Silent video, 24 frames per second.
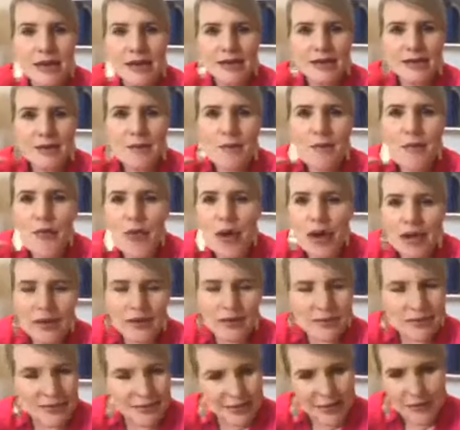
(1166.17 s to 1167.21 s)
to break
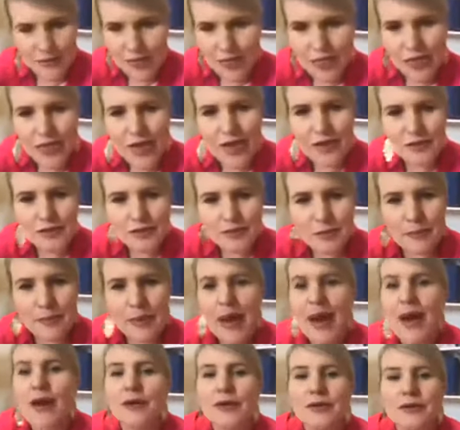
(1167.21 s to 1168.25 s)
the
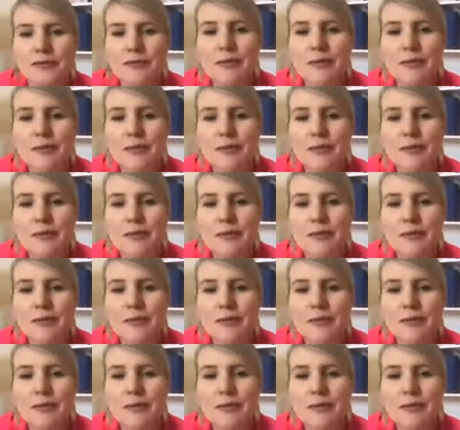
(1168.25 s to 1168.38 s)
£7,000